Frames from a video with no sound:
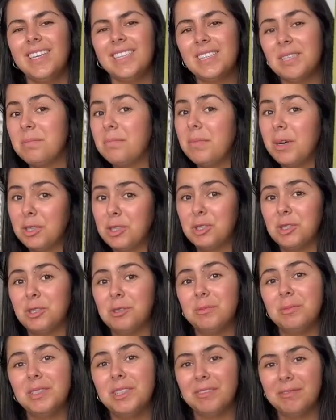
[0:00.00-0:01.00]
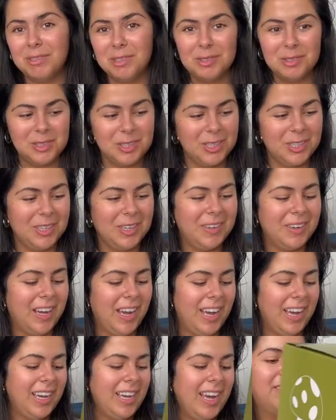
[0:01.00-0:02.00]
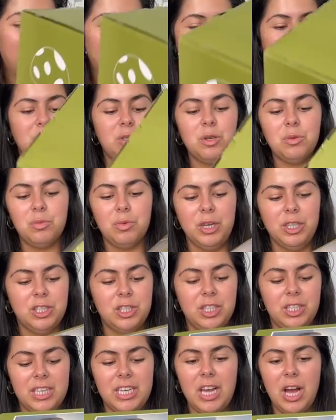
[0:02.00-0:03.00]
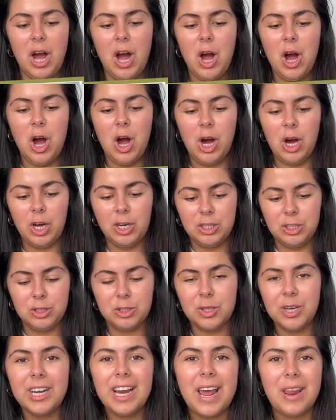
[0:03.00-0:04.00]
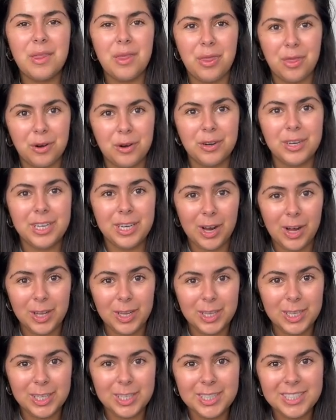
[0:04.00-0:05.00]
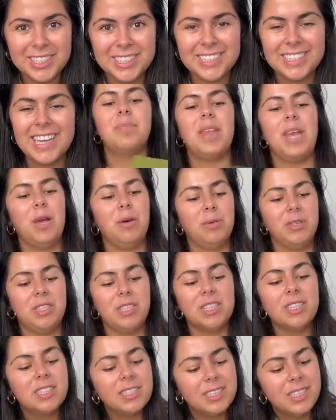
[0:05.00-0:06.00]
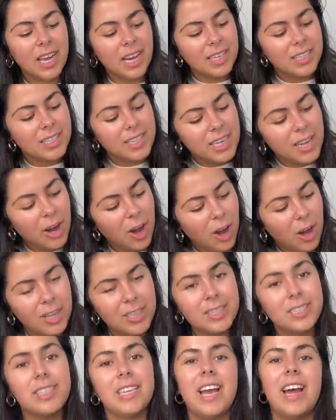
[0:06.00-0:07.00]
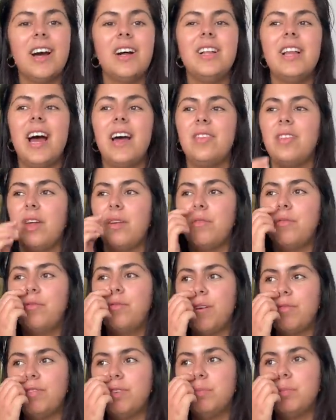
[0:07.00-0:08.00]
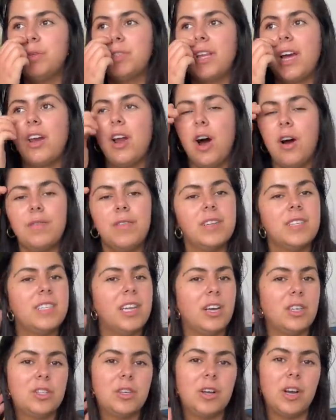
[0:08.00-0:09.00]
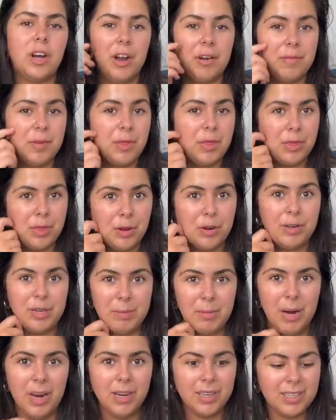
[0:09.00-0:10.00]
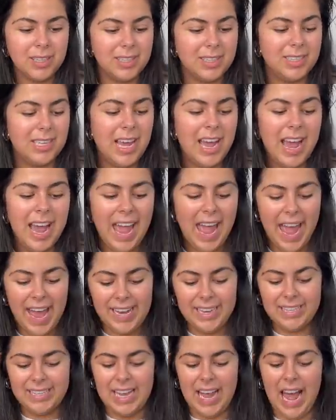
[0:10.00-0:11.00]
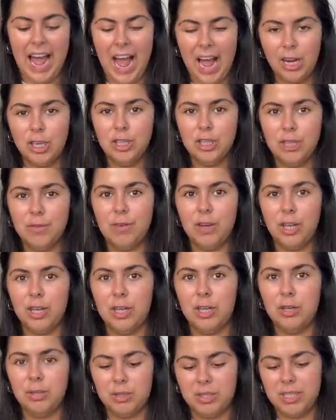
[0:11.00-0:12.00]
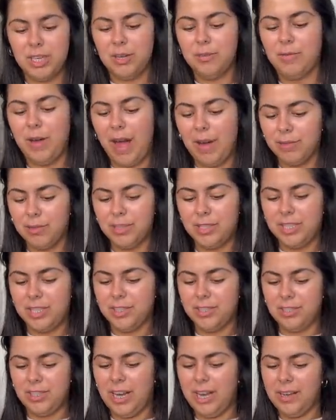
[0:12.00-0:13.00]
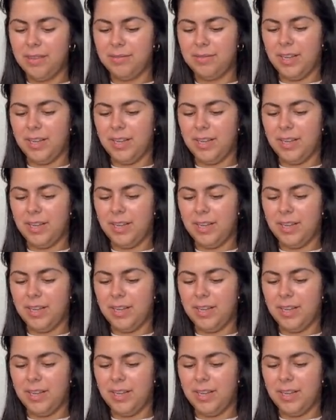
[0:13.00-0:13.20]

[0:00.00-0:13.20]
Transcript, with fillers: a mushroom diffuser. Okay, this was originally $130. It was 60 on sale and then 50% off the sale, so I got it for 30 bucks, and it's actually the fucking cutest thing you've ever seen in your life.